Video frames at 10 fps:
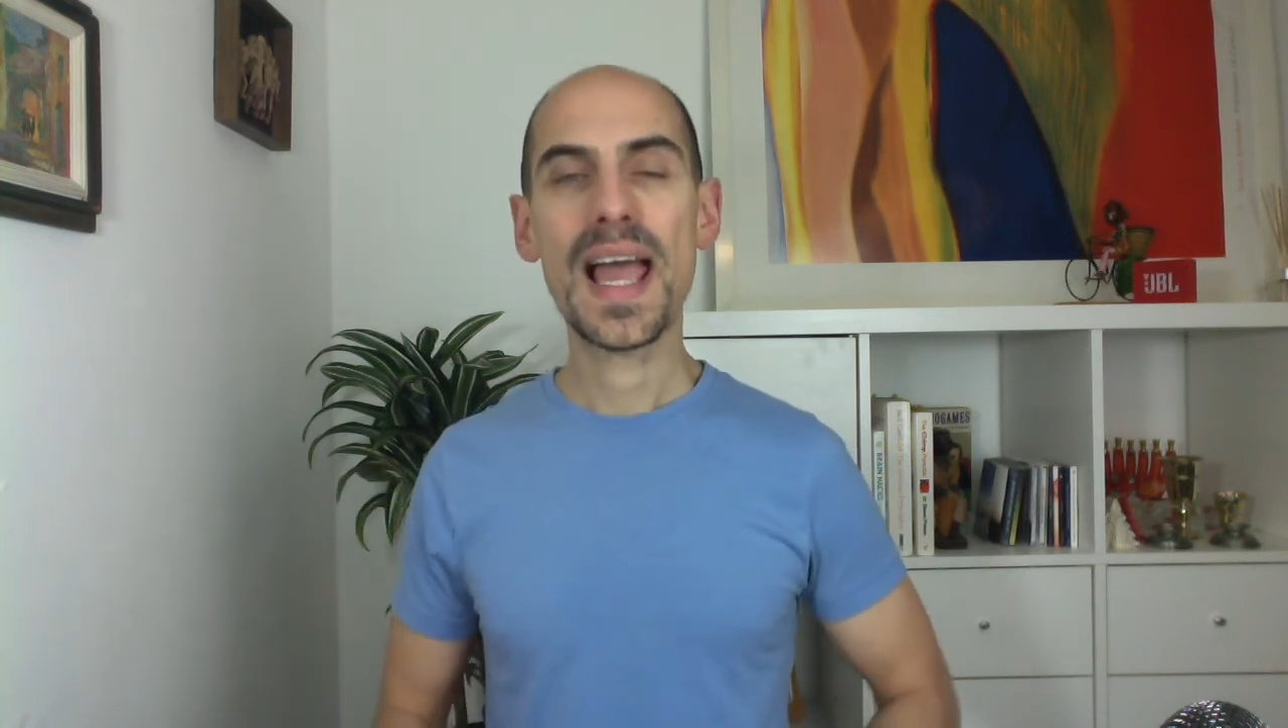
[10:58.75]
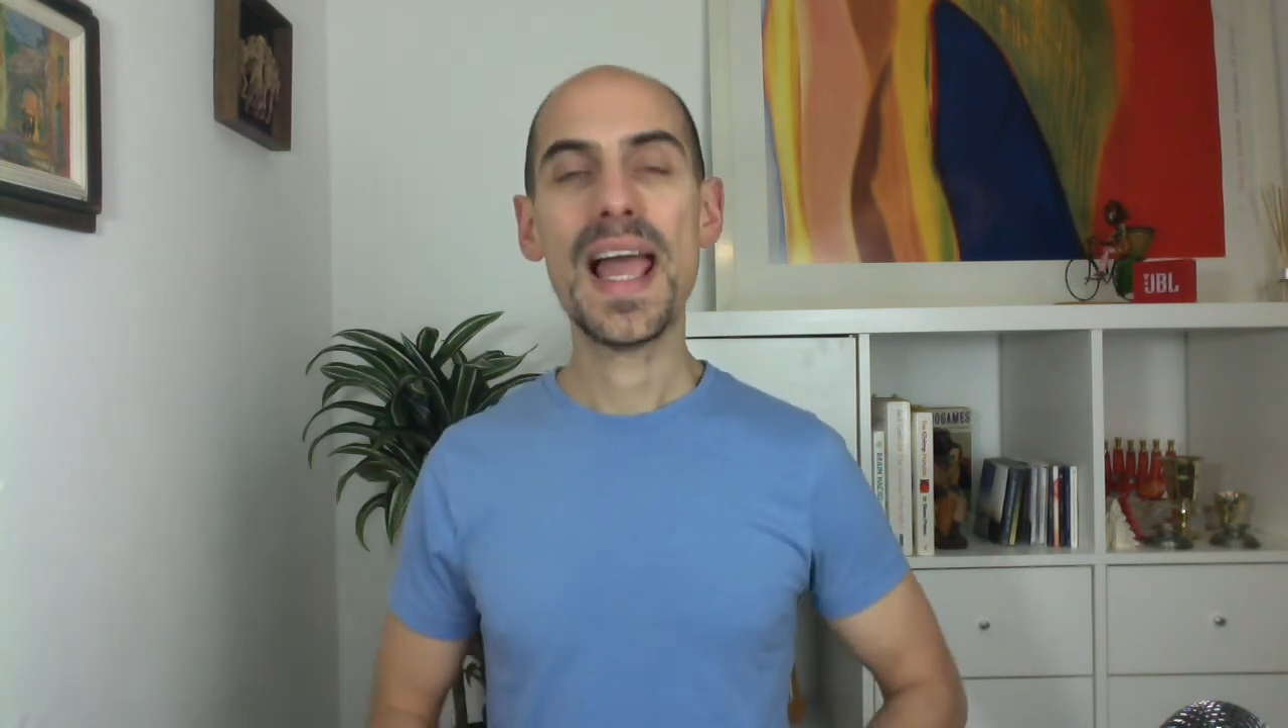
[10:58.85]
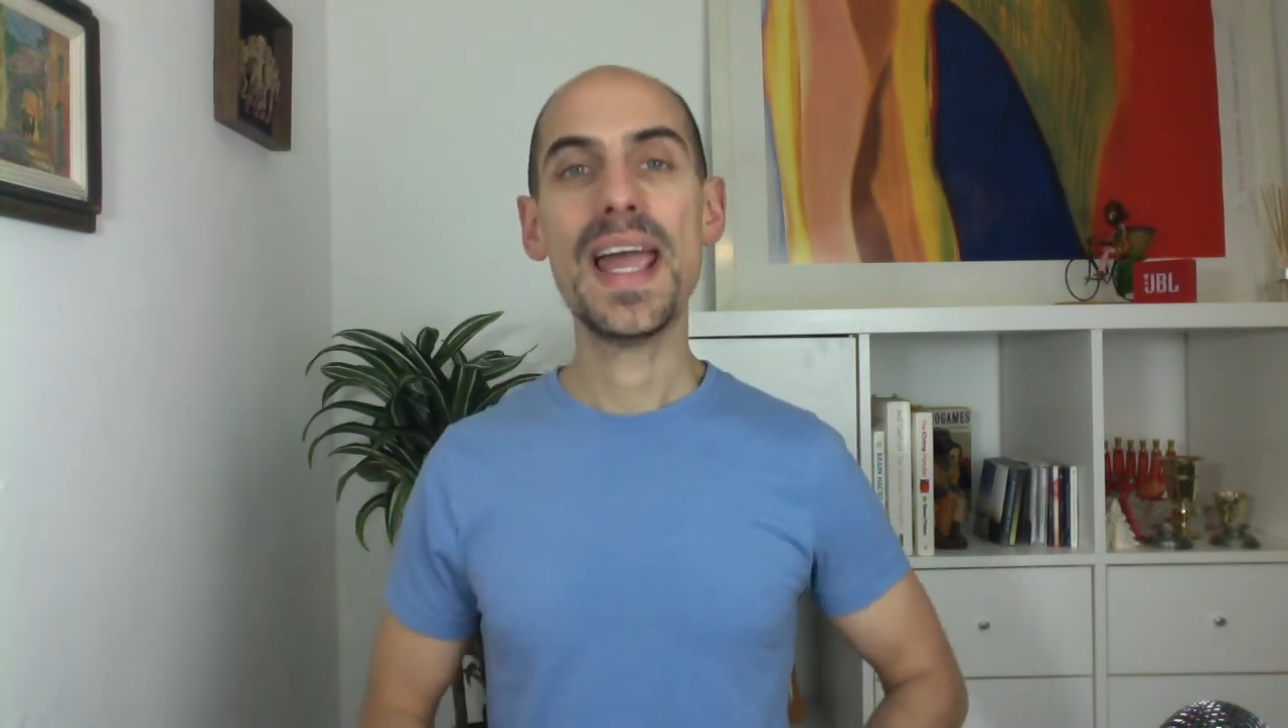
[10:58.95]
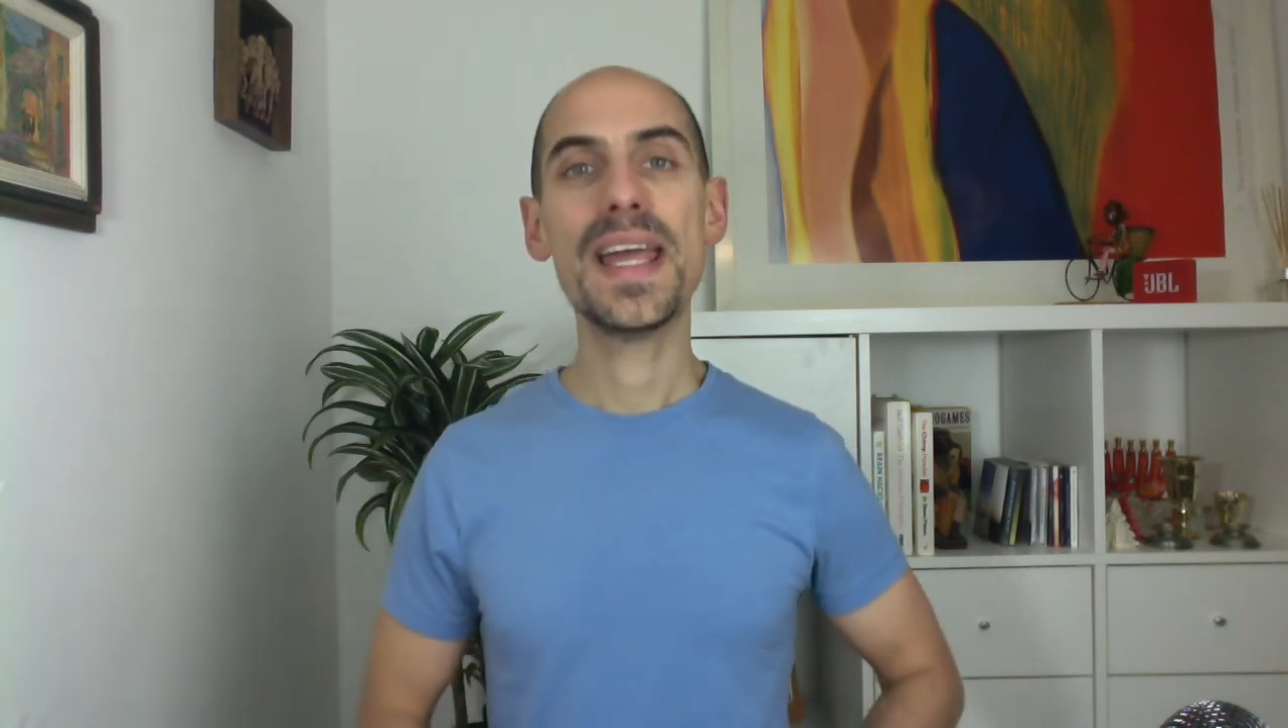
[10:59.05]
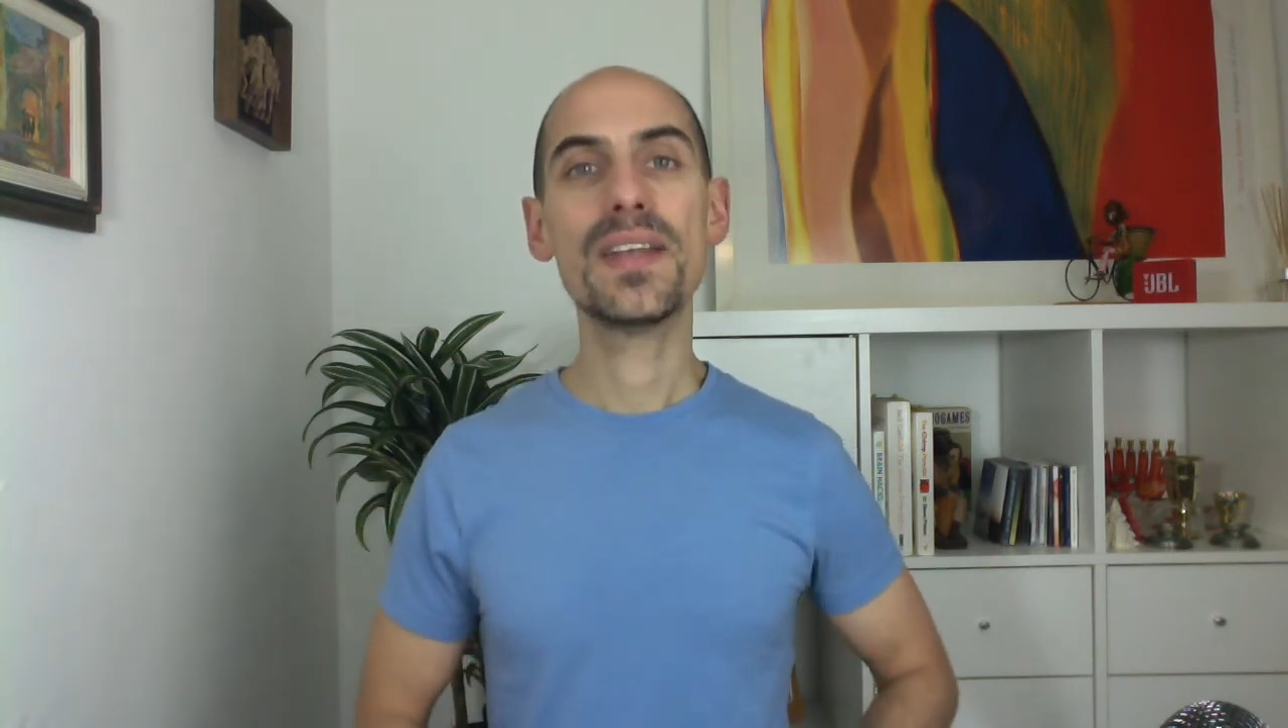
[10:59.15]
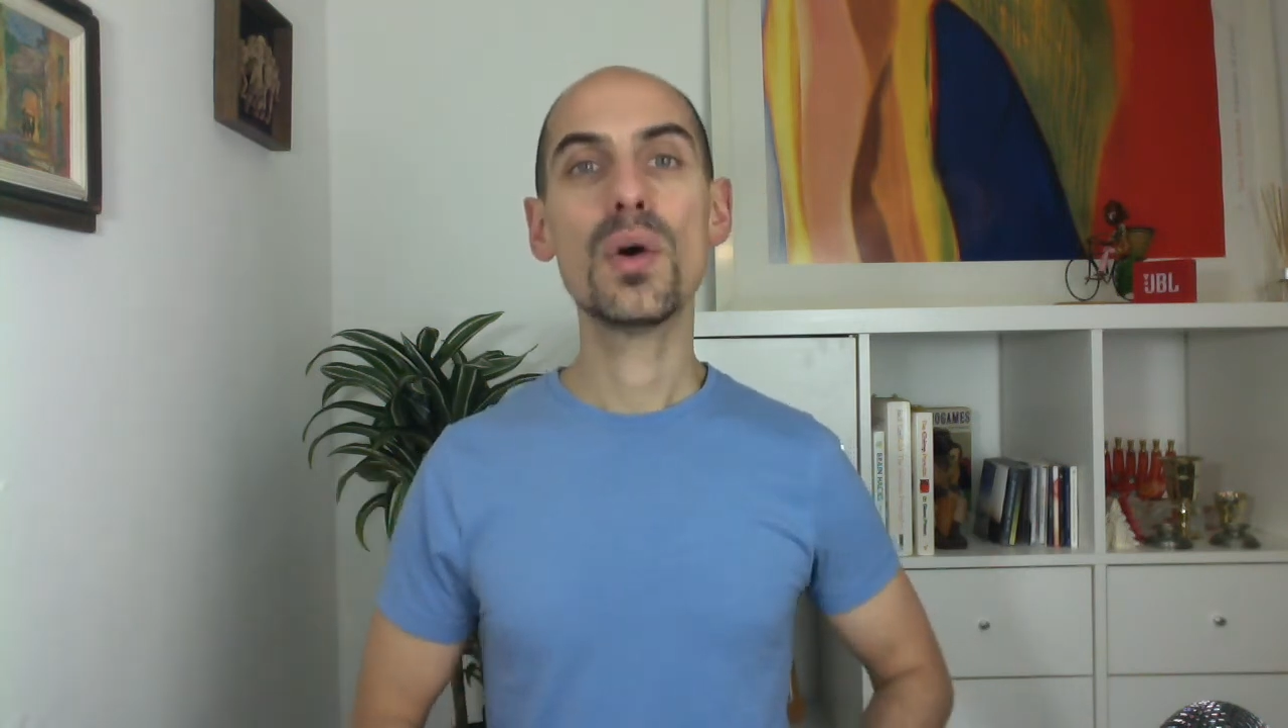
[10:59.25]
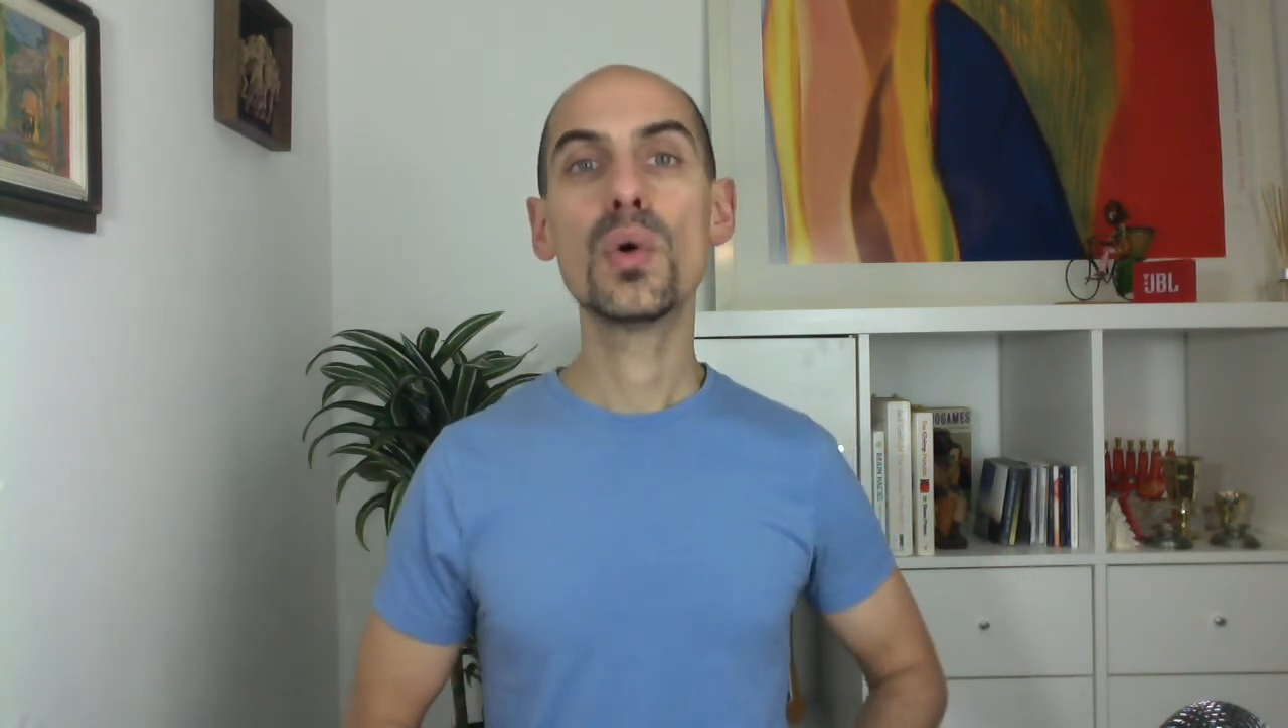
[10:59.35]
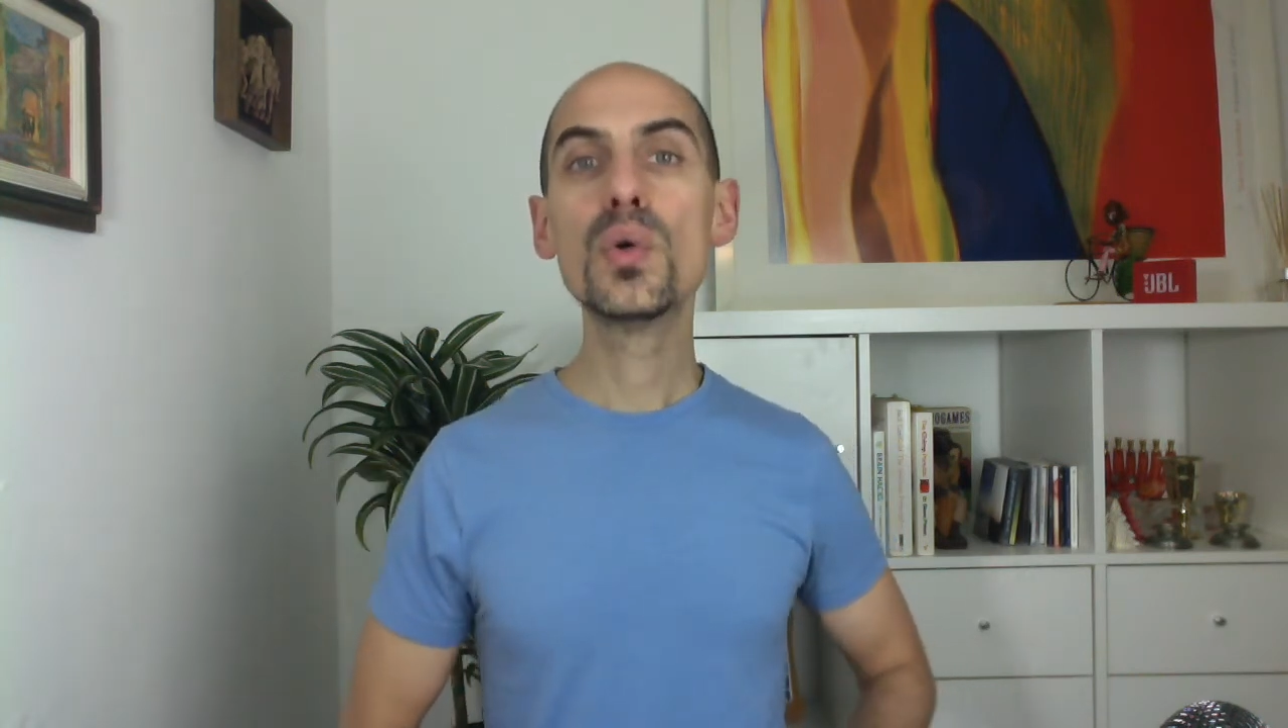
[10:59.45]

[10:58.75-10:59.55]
and